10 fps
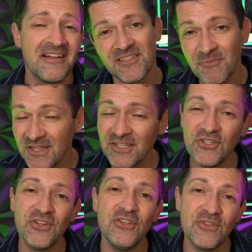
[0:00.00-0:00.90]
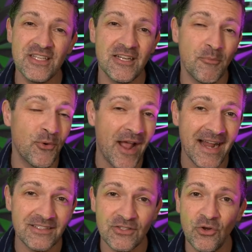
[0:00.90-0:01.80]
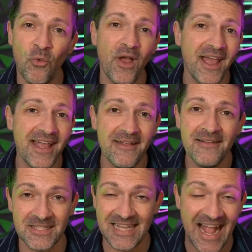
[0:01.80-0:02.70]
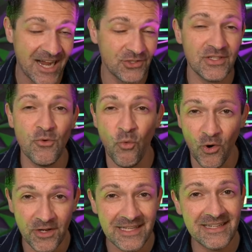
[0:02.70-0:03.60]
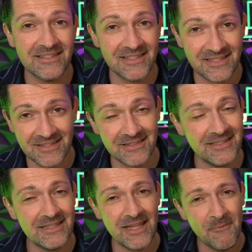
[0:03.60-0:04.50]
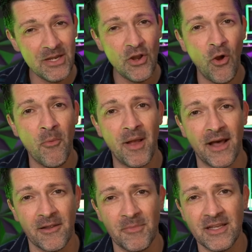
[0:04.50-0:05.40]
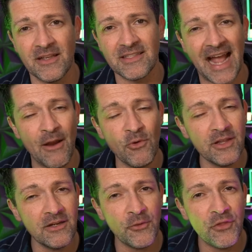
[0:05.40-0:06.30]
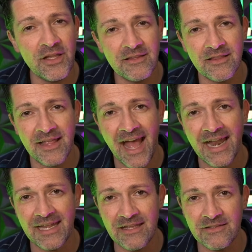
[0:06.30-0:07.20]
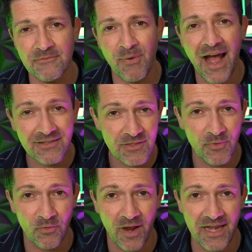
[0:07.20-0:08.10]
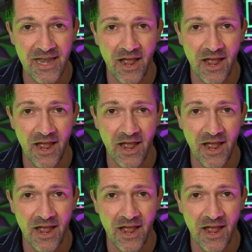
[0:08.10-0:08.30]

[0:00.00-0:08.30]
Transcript: something that you're using in a practical way that's actually working consistently, let me know about it, because I really don't think that that is possible right